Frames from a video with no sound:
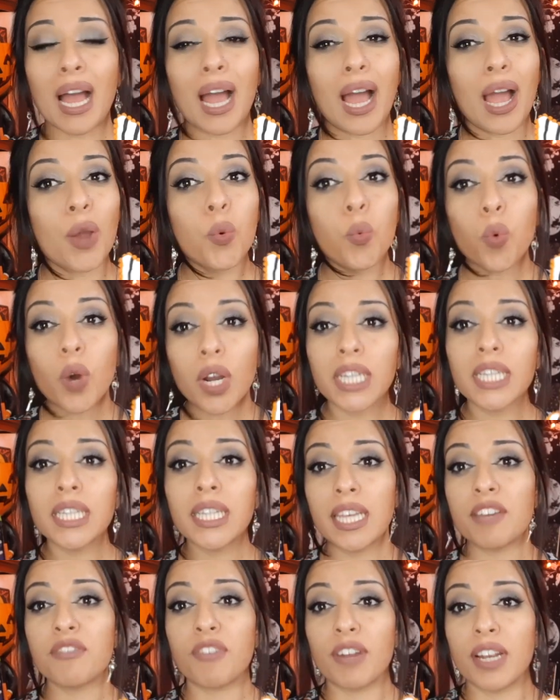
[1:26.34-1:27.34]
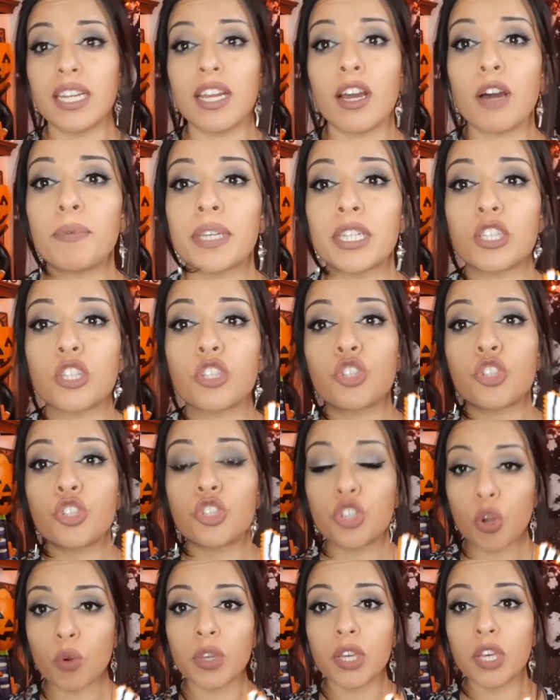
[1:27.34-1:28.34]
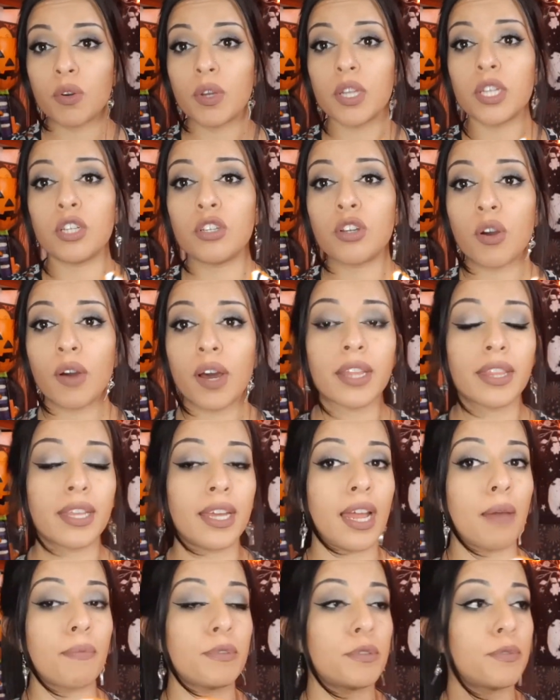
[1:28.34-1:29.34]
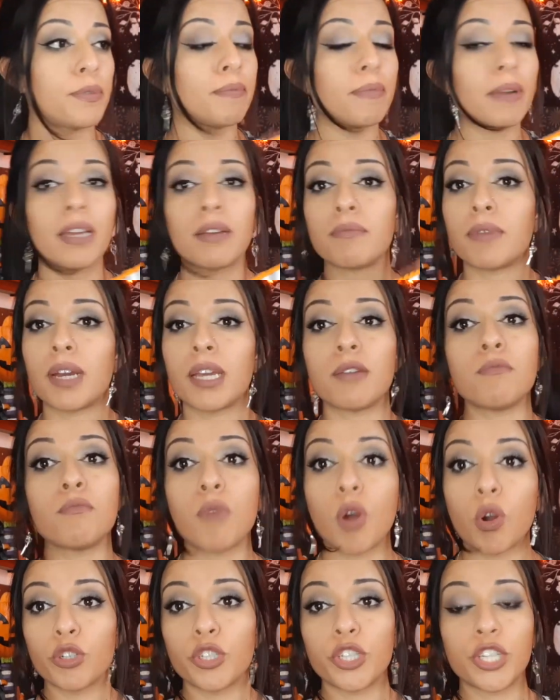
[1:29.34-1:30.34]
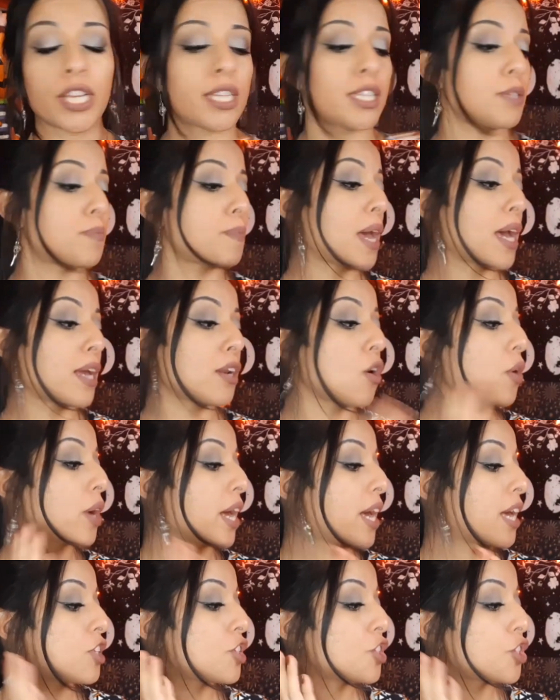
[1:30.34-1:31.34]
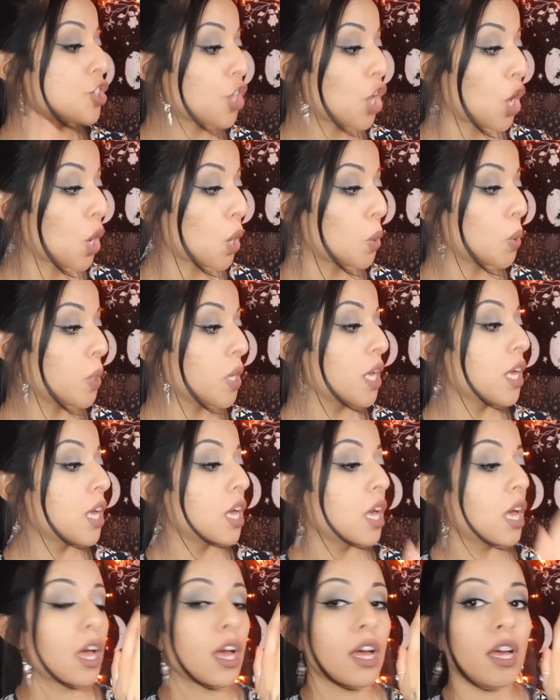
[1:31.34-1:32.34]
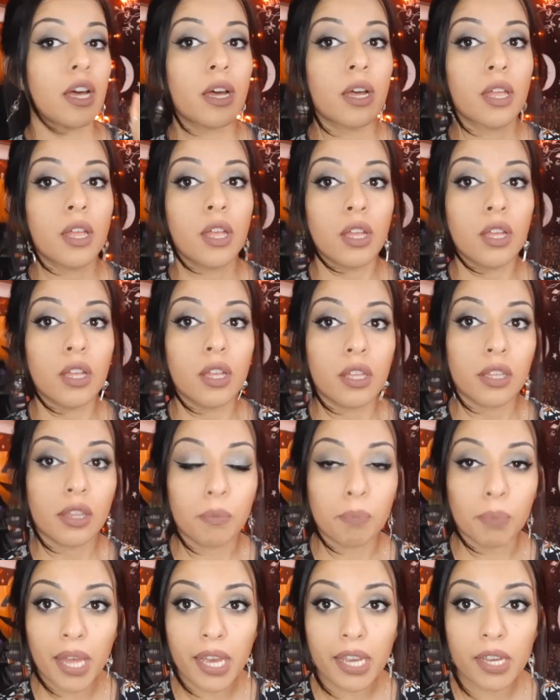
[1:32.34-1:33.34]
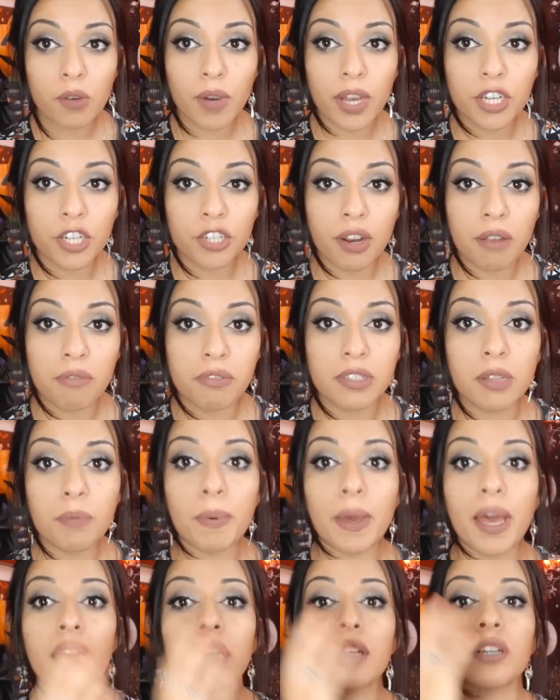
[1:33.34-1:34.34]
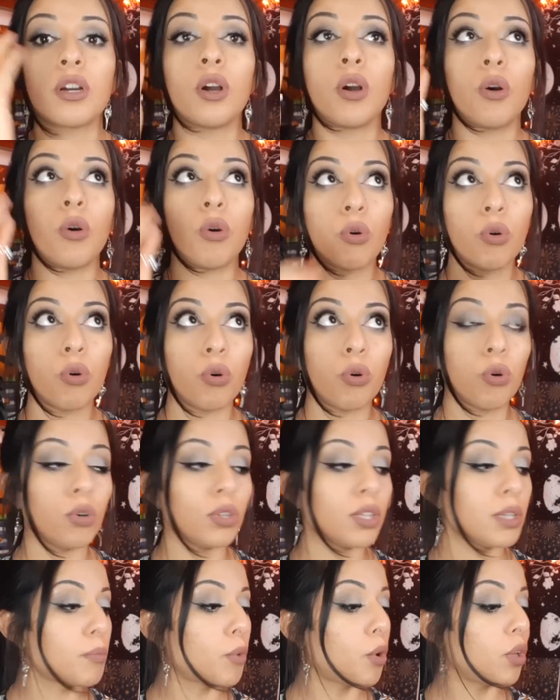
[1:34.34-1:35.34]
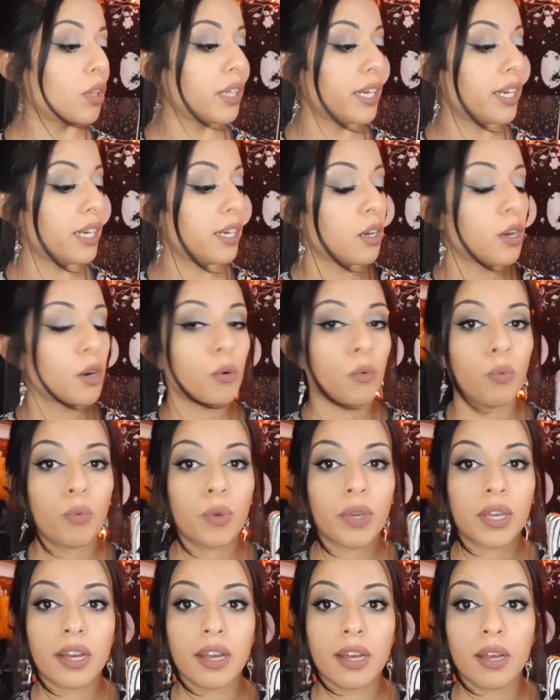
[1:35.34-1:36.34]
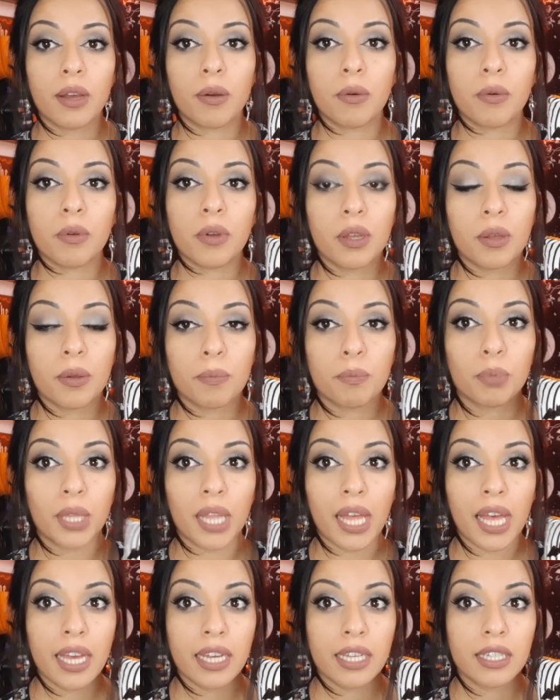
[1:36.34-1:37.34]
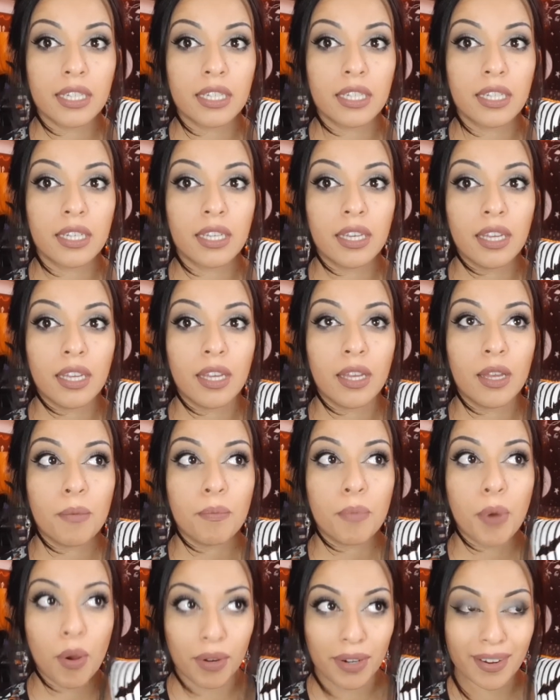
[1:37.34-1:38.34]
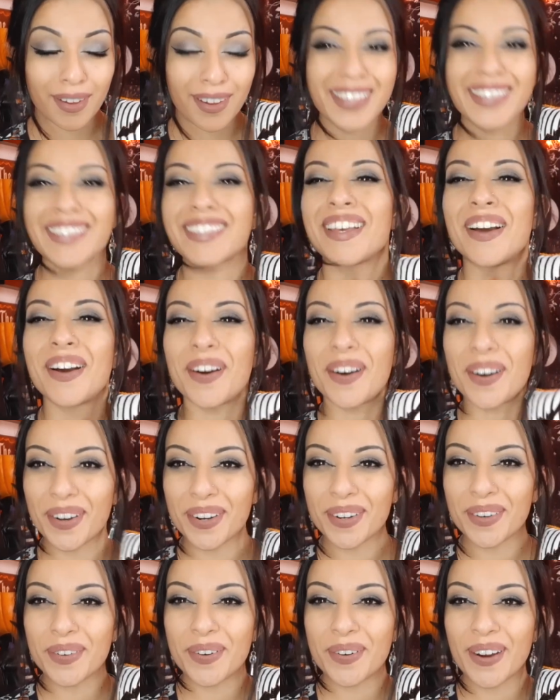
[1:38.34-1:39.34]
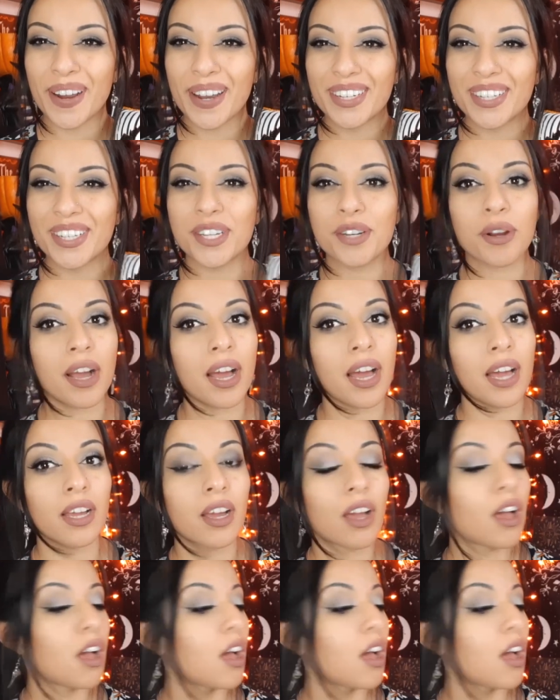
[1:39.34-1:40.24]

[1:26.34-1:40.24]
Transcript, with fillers: I want to leave right now because it's so cute and you know how that happens to me. My, my emotions, man. Okay, so the black and white stripes in the back. Holy moly. We got black polka dots on an orange truck.